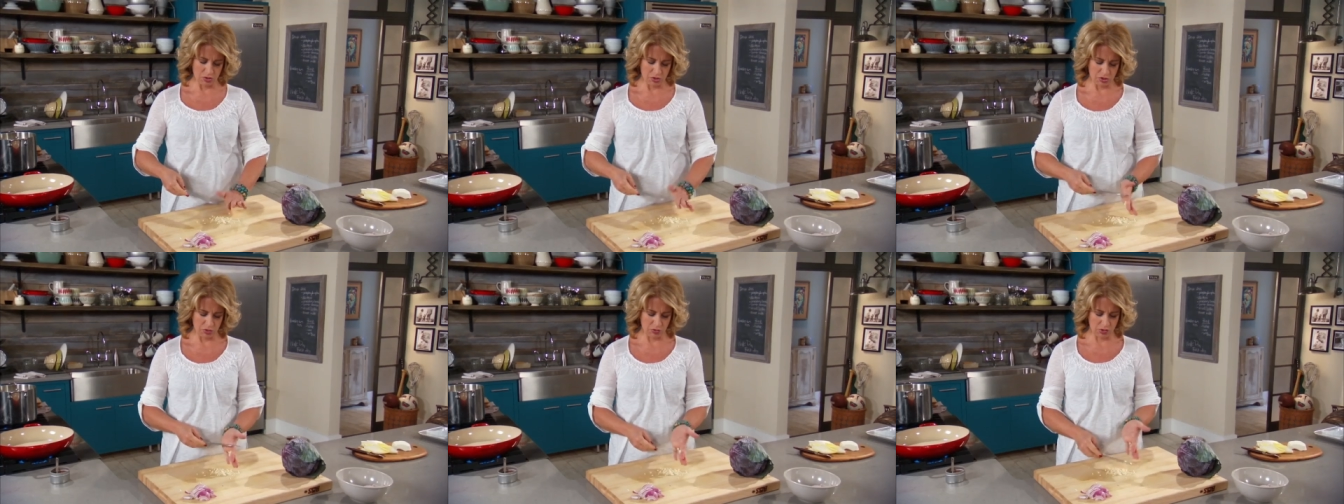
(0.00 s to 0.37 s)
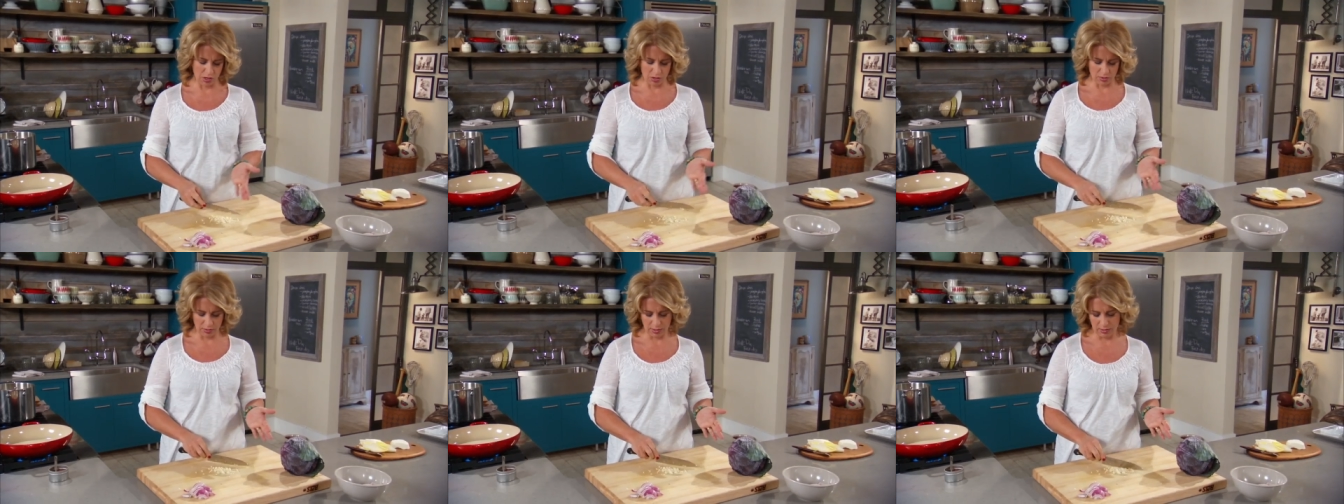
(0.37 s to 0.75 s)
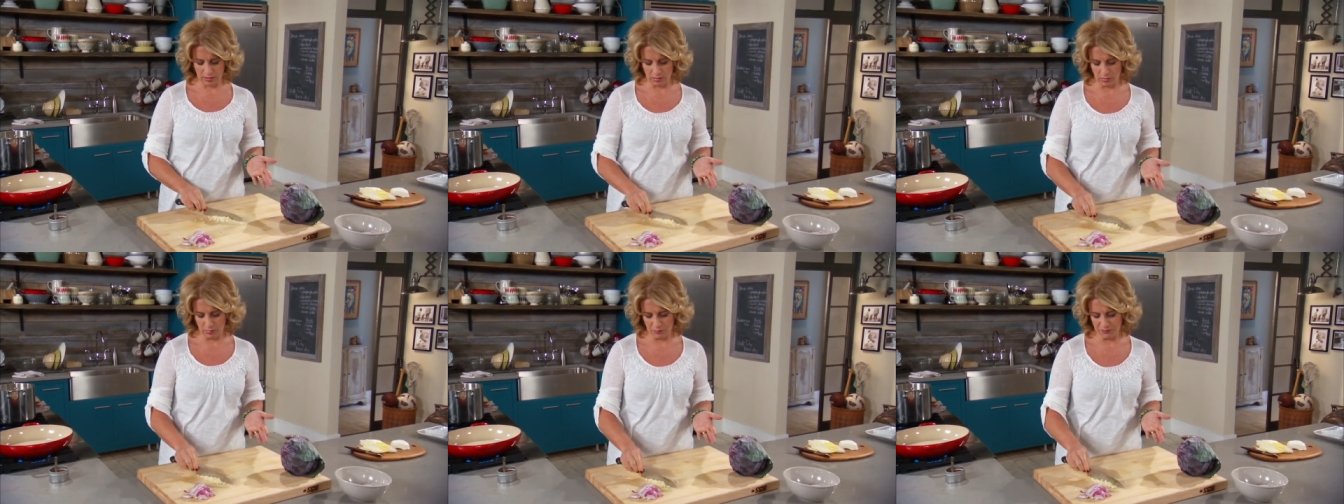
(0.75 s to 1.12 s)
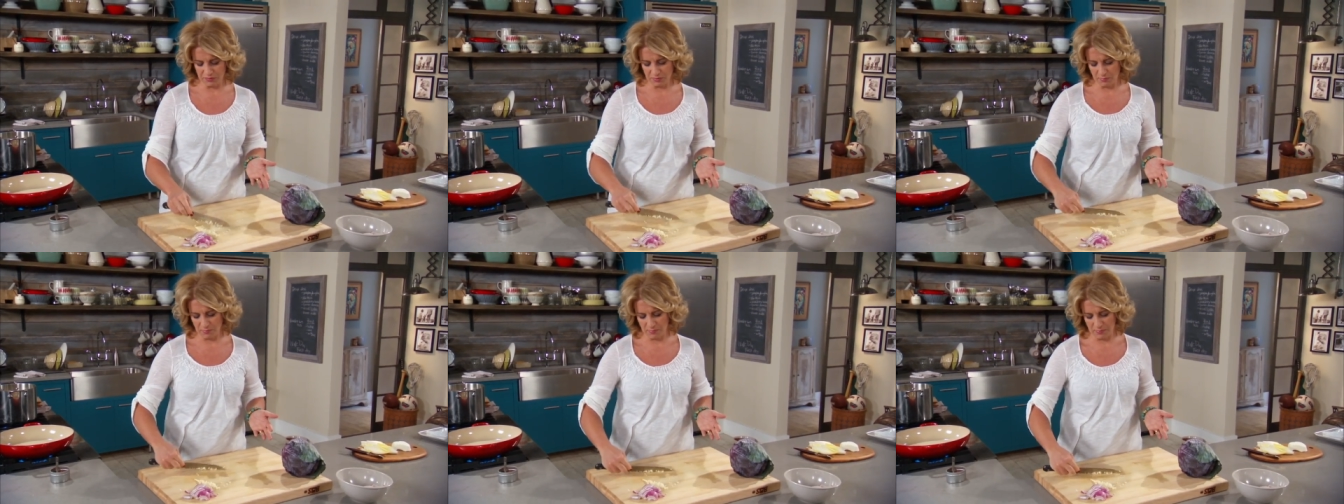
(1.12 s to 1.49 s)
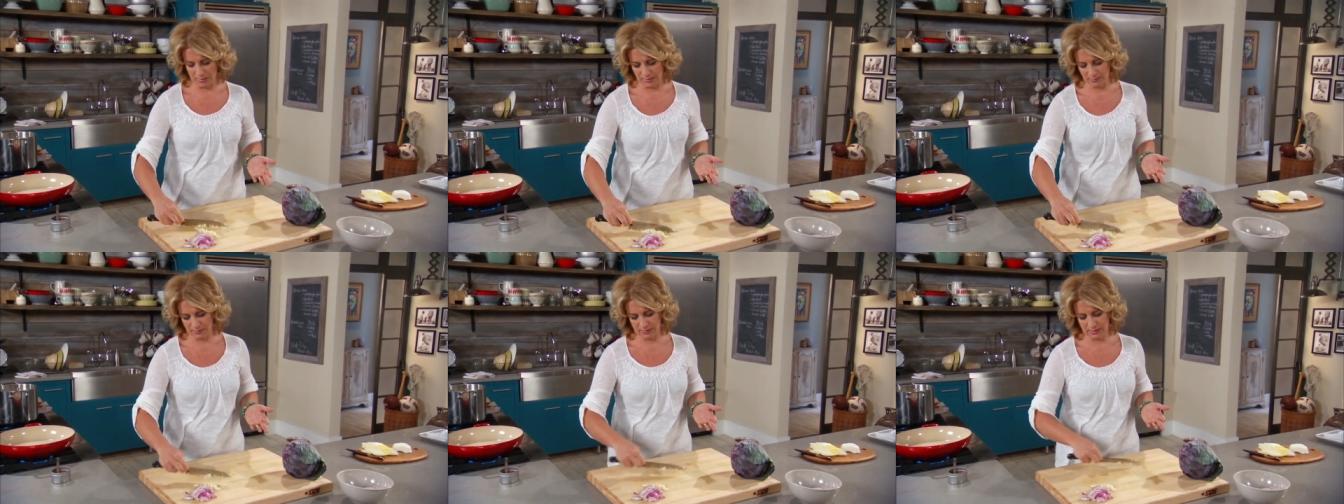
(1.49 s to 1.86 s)
two garlic cloves
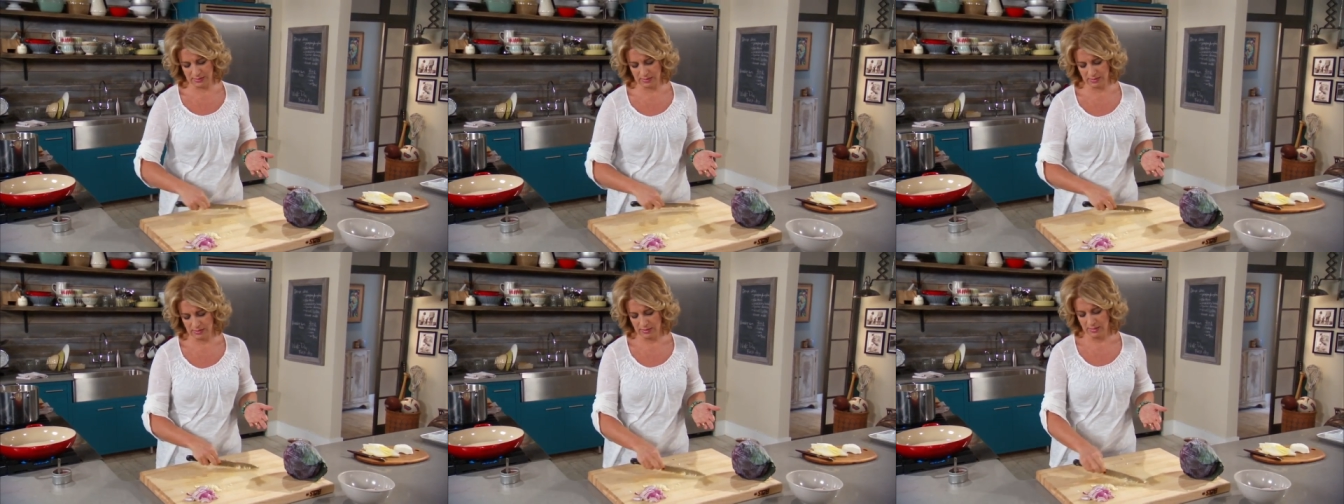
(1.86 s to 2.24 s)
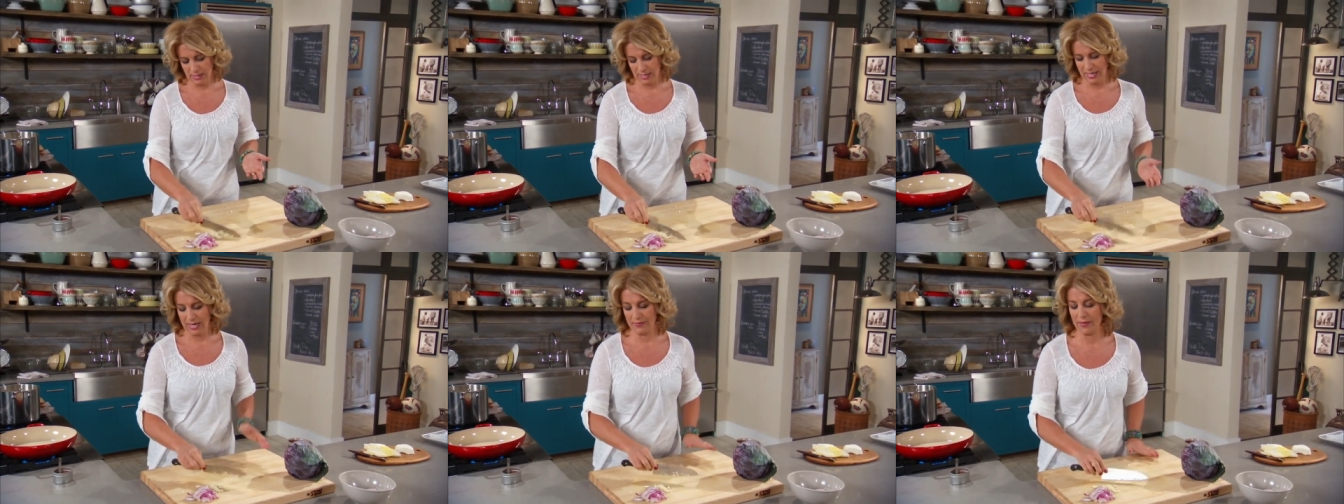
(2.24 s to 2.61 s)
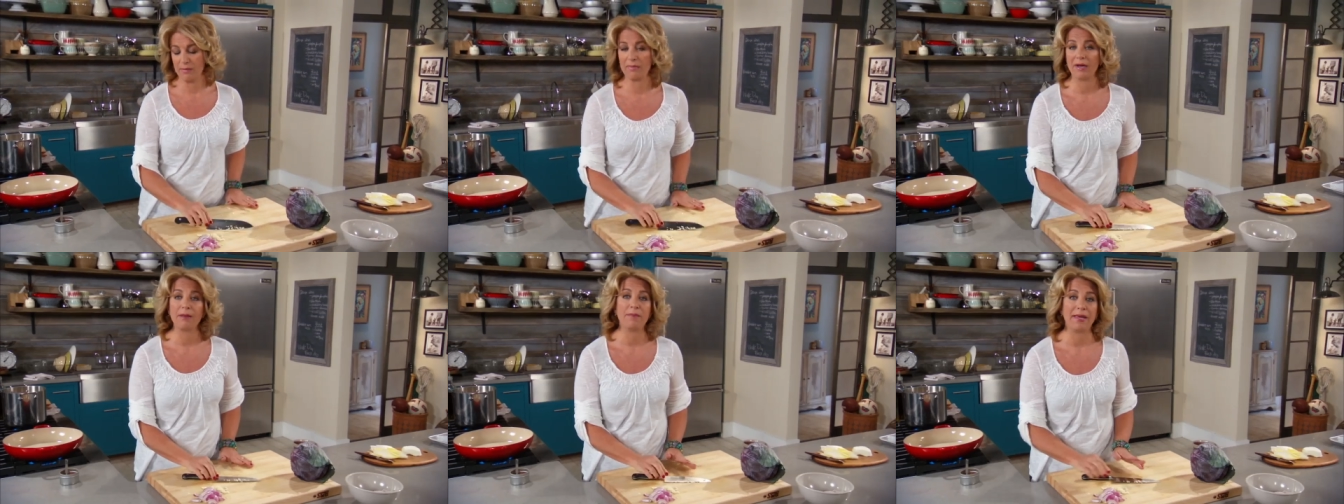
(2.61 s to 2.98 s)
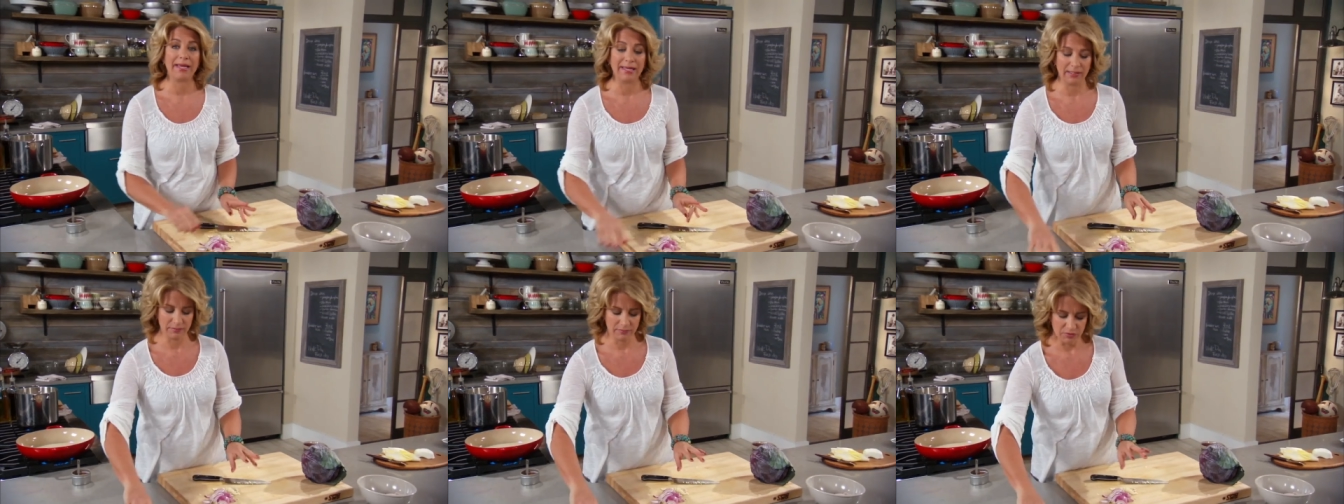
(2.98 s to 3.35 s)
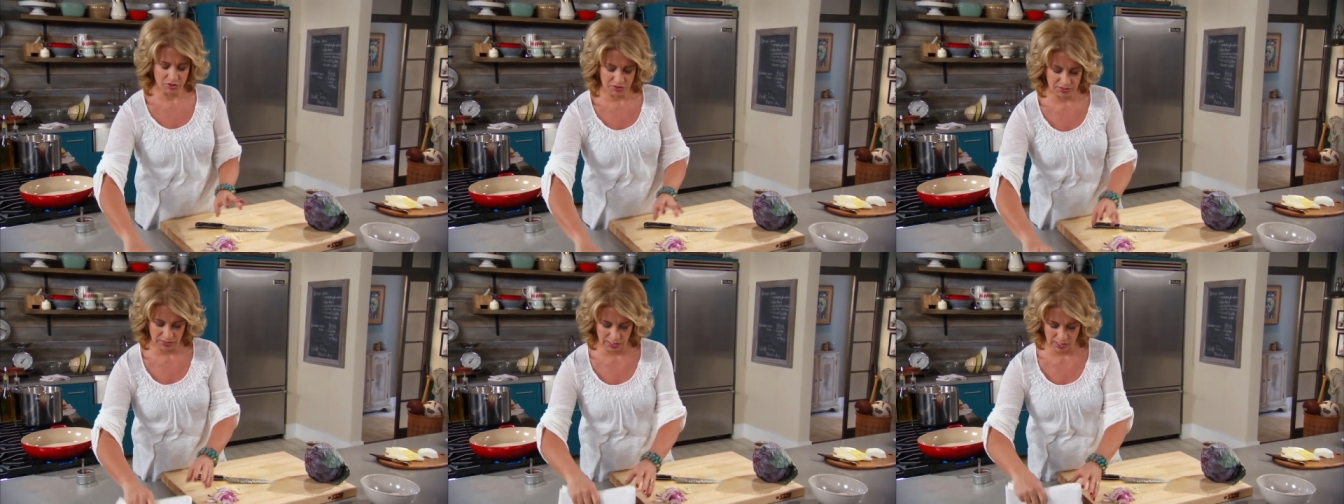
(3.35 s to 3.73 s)
minced, and then my bacon,
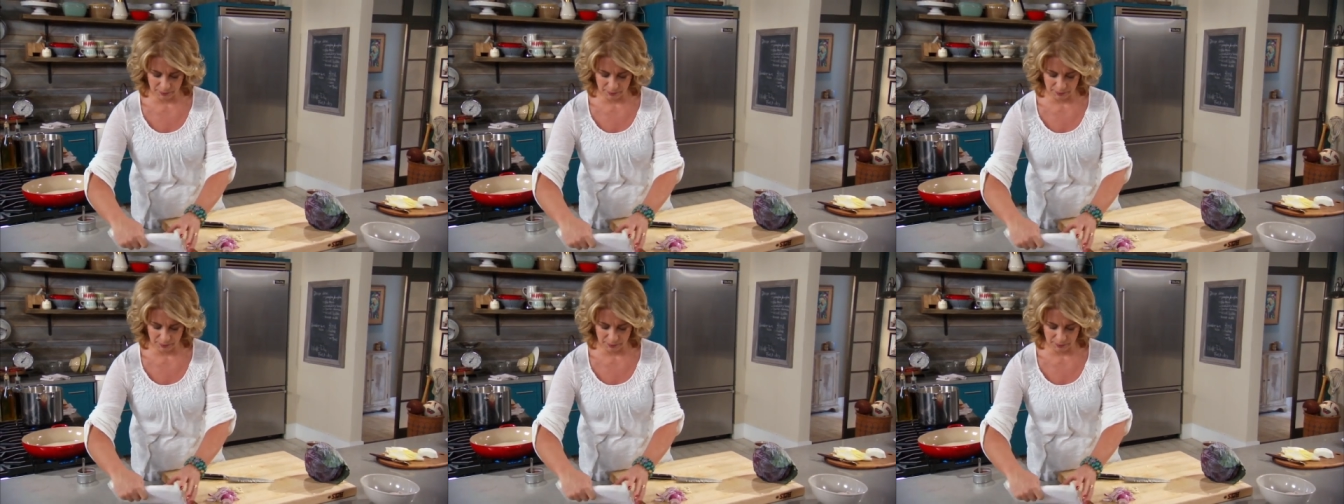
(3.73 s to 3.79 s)
just a